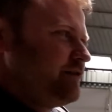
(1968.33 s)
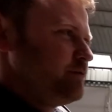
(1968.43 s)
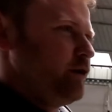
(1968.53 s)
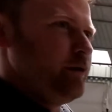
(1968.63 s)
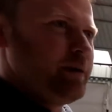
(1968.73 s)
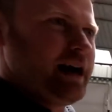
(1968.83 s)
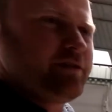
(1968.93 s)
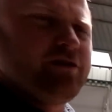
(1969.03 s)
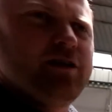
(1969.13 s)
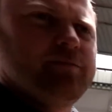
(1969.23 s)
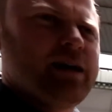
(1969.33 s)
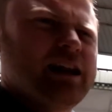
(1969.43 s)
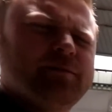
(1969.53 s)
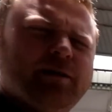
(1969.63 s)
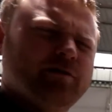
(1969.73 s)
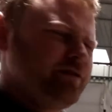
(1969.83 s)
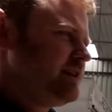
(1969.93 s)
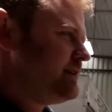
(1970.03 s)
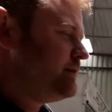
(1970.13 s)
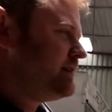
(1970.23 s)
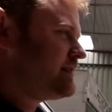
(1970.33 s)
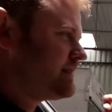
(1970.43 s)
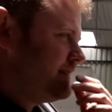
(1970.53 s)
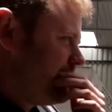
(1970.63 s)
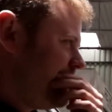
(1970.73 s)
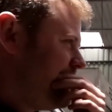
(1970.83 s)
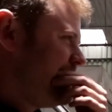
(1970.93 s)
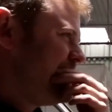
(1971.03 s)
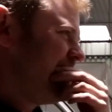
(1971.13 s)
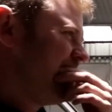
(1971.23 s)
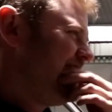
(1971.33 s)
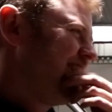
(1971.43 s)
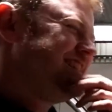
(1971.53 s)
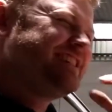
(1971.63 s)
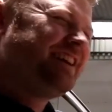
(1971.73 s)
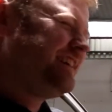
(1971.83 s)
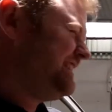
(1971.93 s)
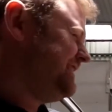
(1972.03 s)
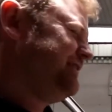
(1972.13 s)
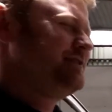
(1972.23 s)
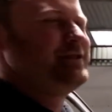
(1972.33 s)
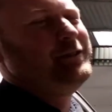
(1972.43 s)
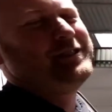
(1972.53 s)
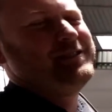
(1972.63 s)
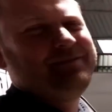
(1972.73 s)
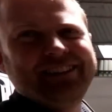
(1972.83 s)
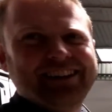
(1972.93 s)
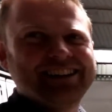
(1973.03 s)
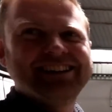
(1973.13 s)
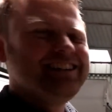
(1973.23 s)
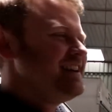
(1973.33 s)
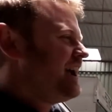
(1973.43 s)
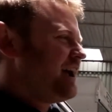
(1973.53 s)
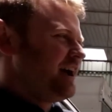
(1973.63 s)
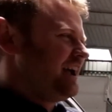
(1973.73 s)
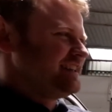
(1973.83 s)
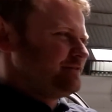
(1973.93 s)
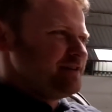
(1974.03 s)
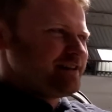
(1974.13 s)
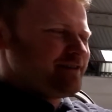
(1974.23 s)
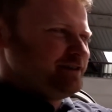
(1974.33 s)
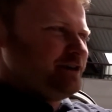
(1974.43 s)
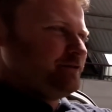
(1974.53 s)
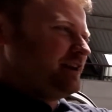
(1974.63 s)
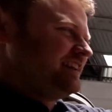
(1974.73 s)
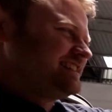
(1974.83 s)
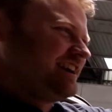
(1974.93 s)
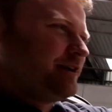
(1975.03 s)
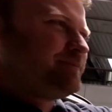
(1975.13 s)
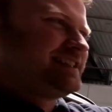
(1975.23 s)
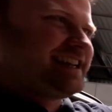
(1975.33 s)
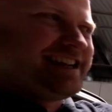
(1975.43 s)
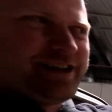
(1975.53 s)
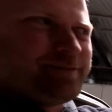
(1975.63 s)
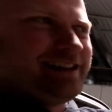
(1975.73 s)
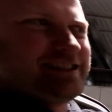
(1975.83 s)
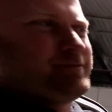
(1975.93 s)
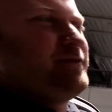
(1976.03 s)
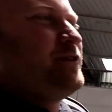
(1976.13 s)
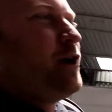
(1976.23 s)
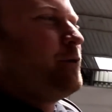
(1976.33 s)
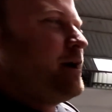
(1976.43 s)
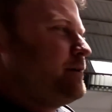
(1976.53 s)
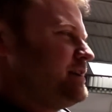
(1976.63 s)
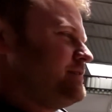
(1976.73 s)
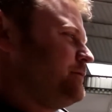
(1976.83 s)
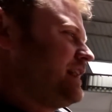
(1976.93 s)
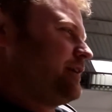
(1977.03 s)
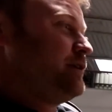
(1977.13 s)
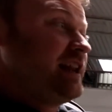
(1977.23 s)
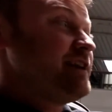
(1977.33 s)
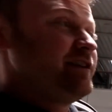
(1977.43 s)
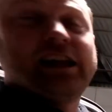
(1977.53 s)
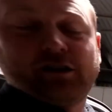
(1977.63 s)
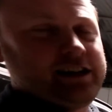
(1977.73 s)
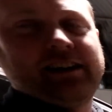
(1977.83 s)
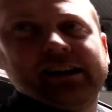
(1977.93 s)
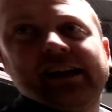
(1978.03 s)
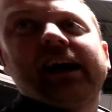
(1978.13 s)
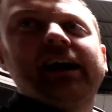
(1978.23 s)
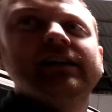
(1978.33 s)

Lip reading: I brought back from Alabama, I think it was, and it looks like we've never done one of these kind of patina builds before, where we're leaving it looking like that.